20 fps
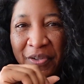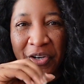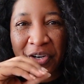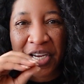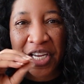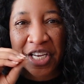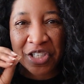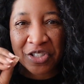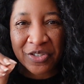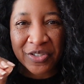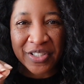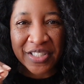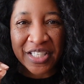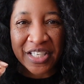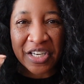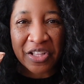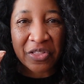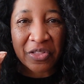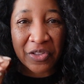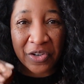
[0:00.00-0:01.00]
you're interested
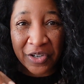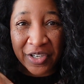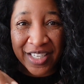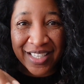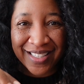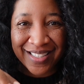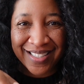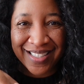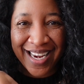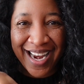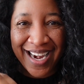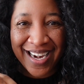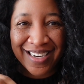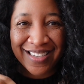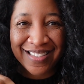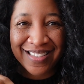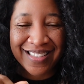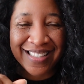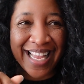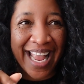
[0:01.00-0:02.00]
in learning styles